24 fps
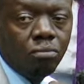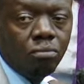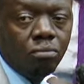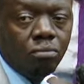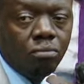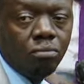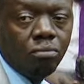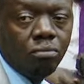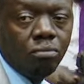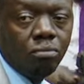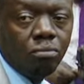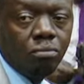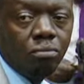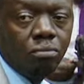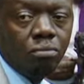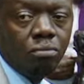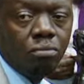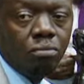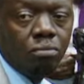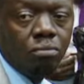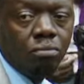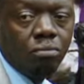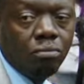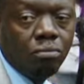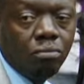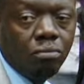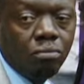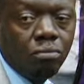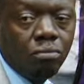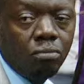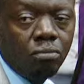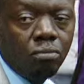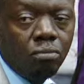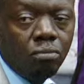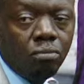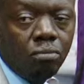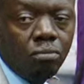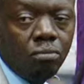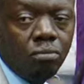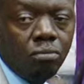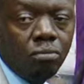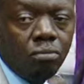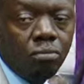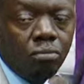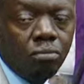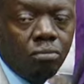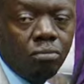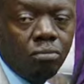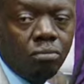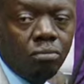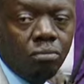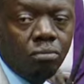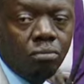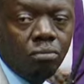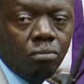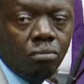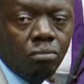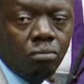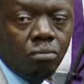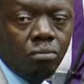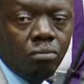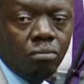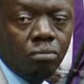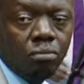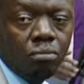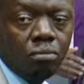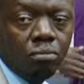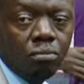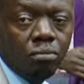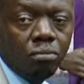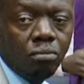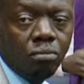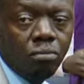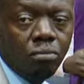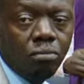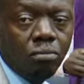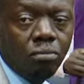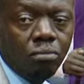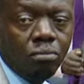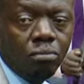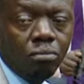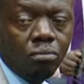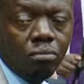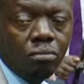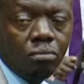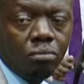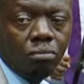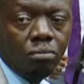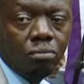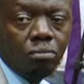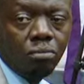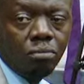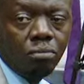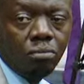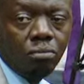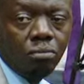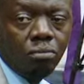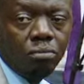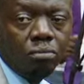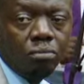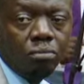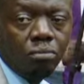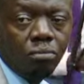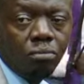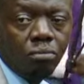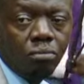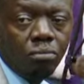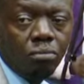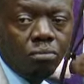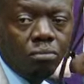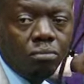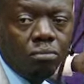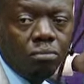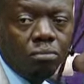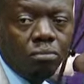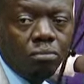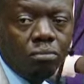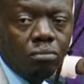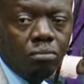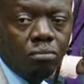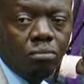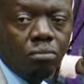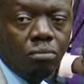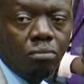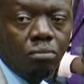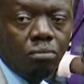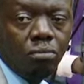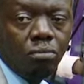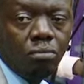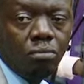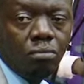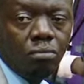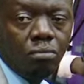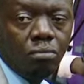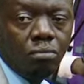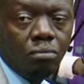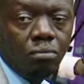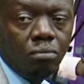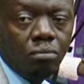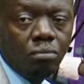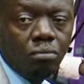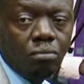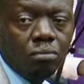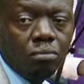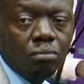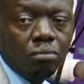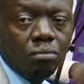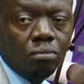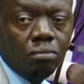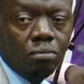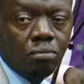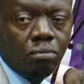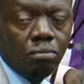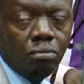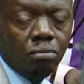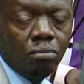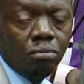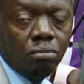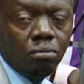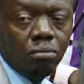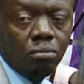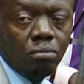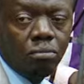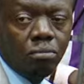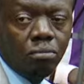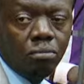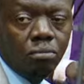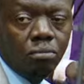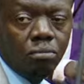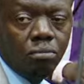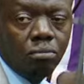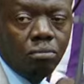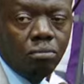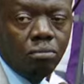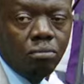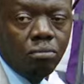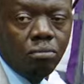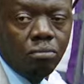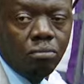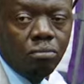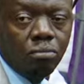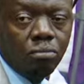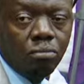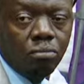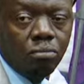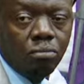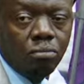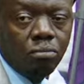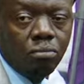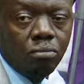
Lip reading: No words are spoken by the person on screen.